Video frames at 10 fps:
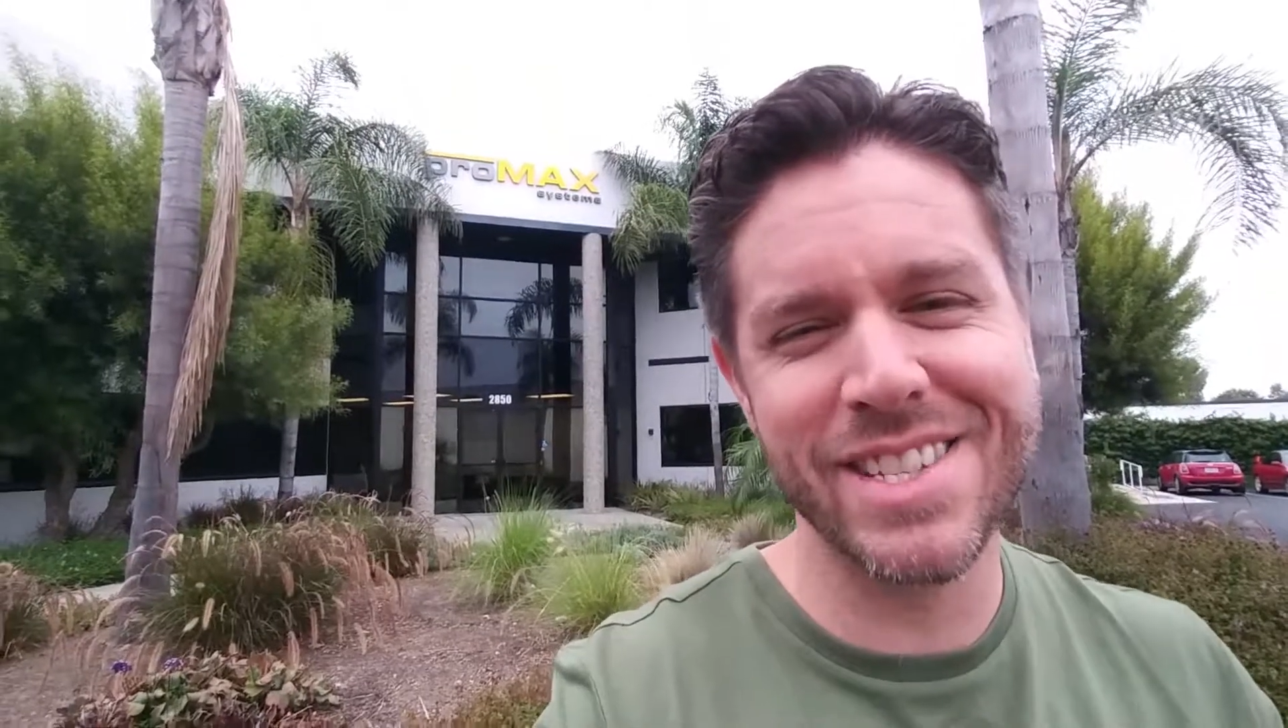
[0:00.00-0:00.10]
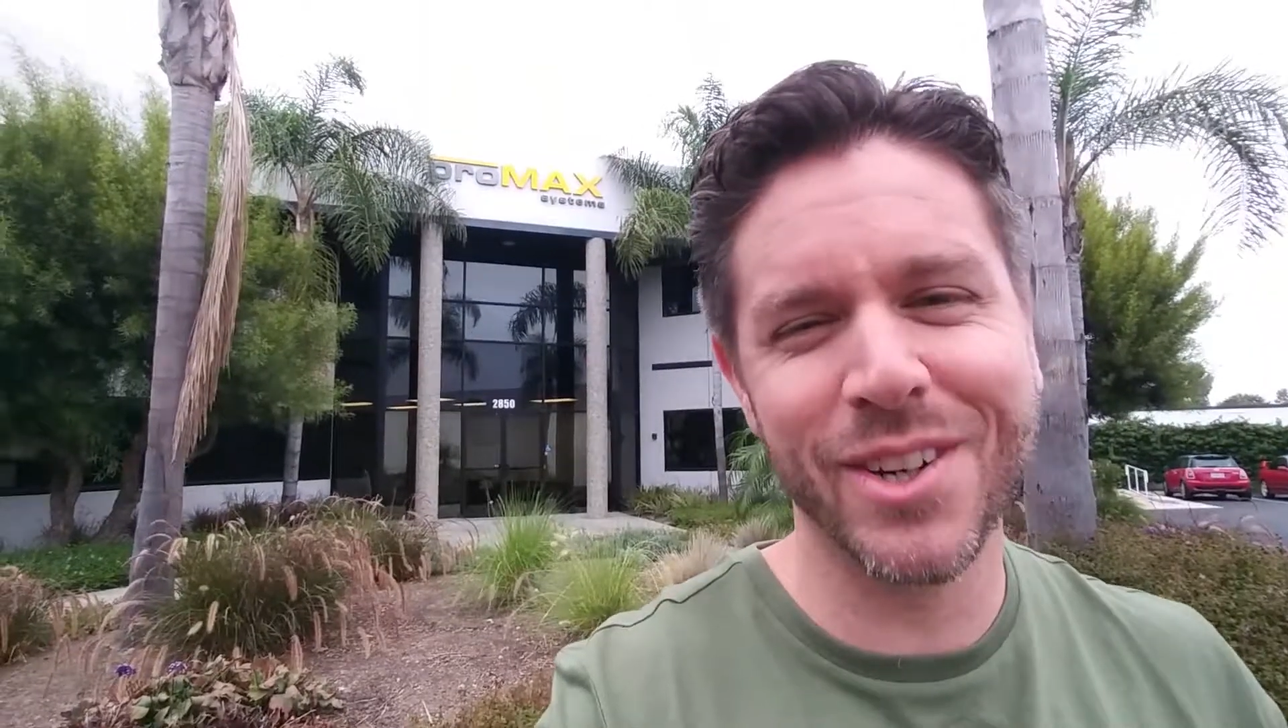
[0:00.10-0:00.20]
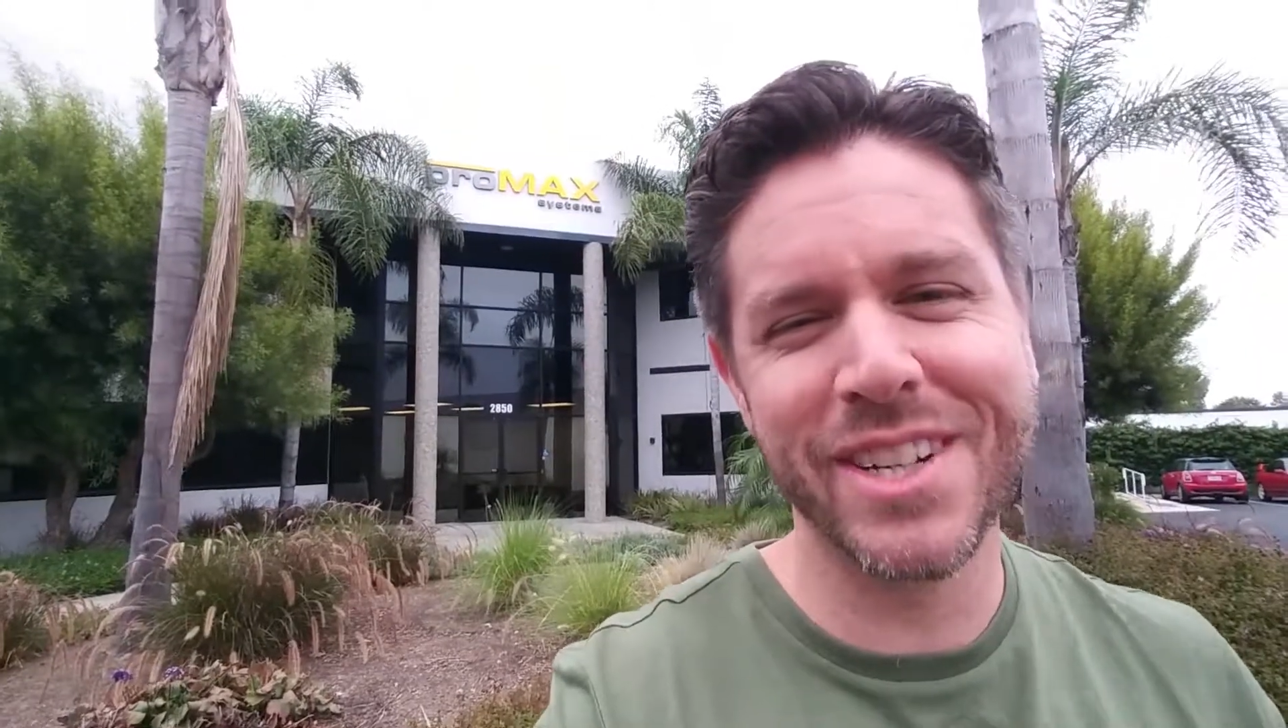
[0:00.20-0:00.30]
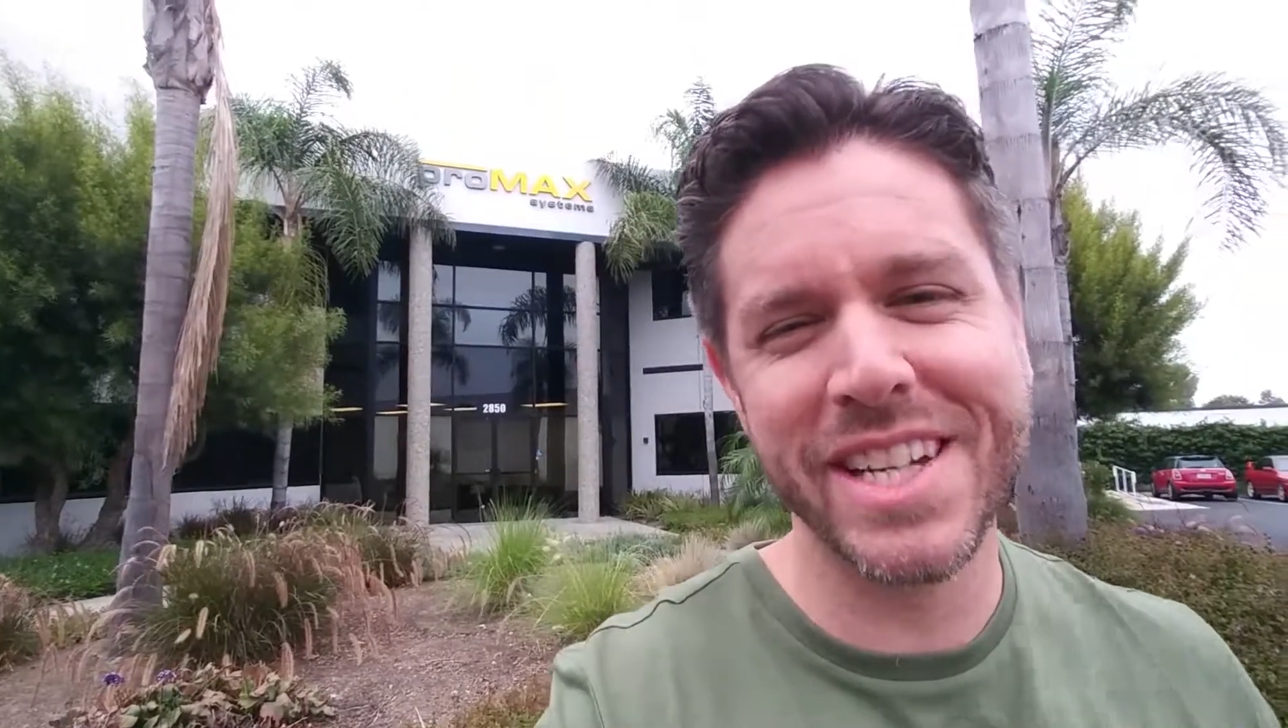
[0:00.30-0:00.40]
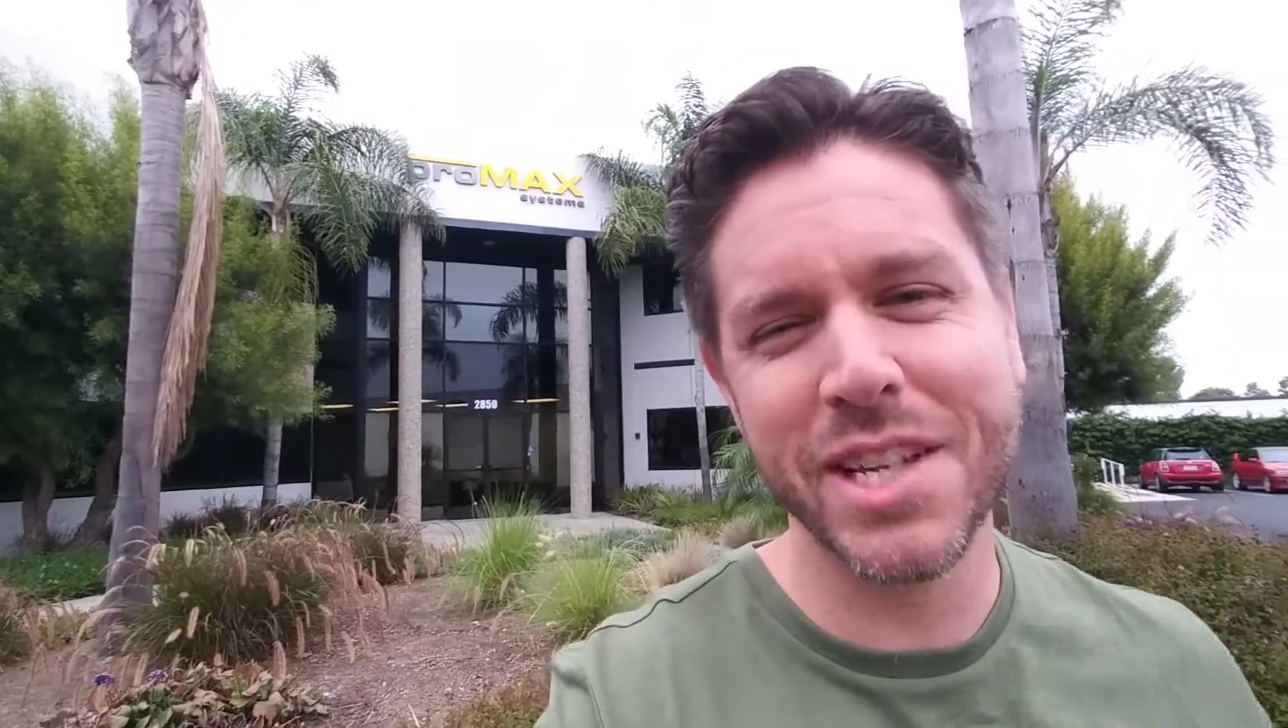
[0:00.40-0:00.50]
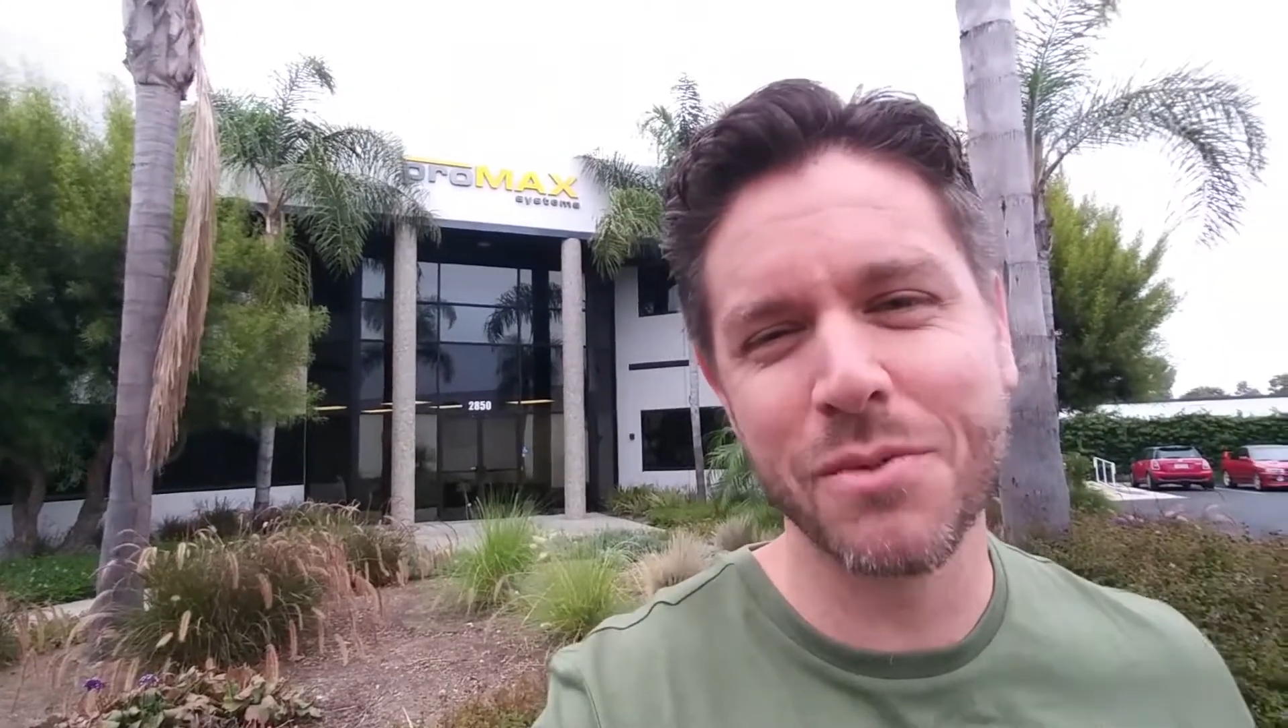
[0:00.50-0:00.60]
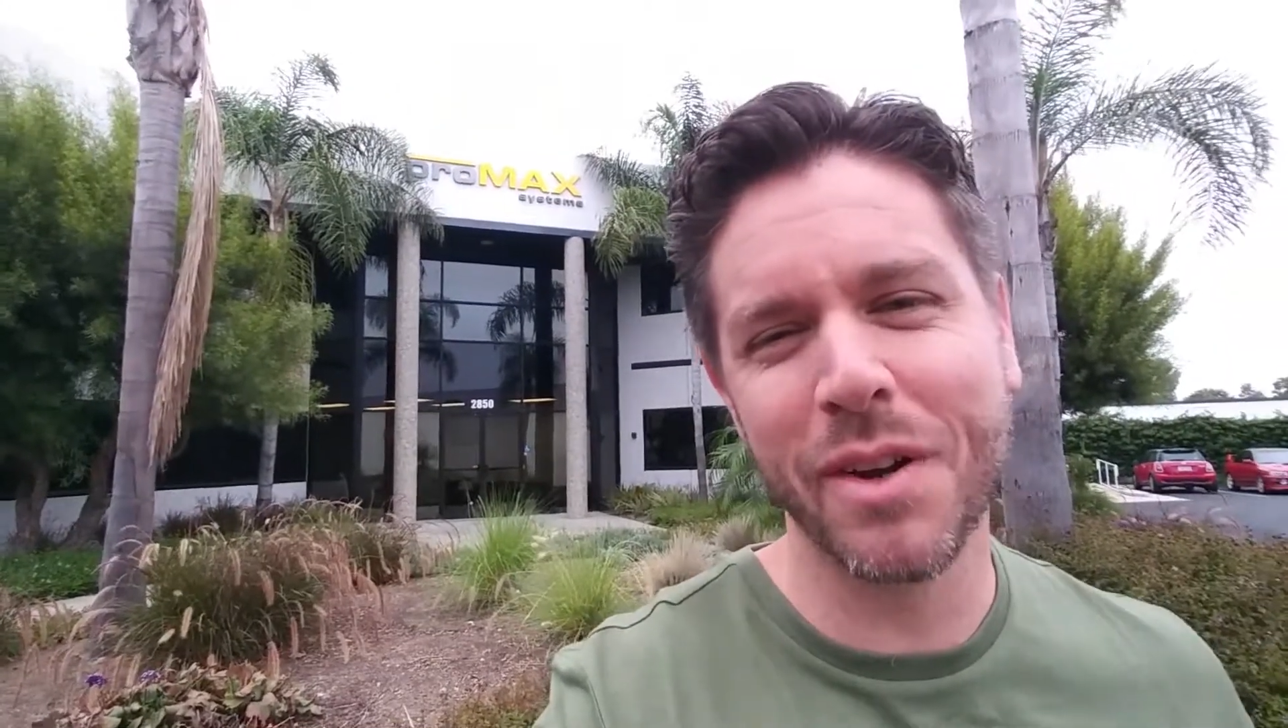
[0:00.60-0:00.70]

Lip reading: tortillas